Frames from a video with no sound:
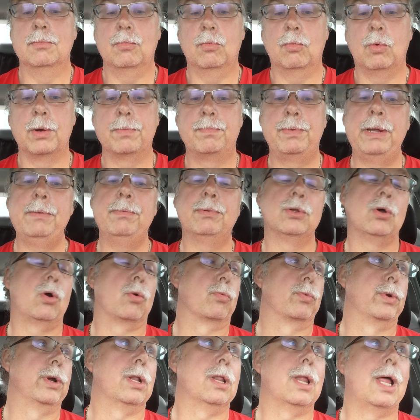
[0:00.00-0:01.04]
what people
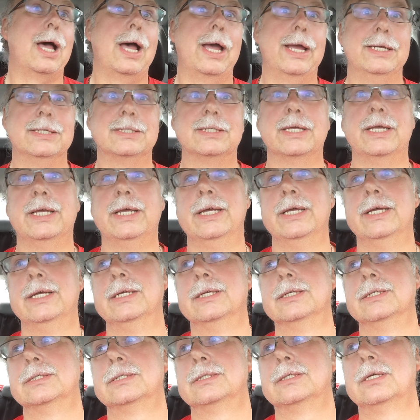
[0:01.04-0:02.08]
don't realize
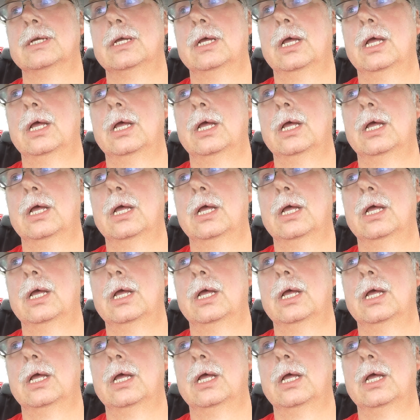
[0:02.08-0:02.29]
is